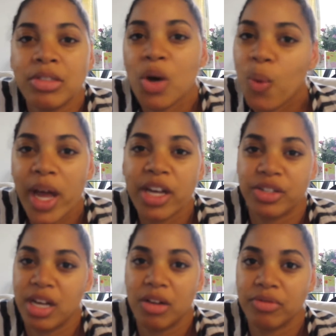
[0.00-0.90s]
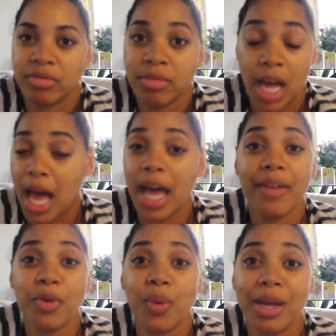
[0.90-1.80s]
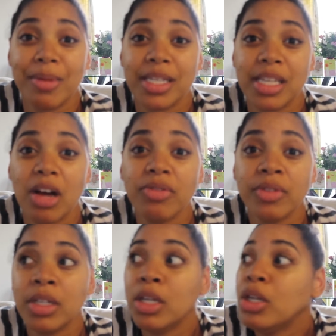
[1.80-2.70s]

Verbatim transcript: don't weigh yourself. I haven't weighed myself.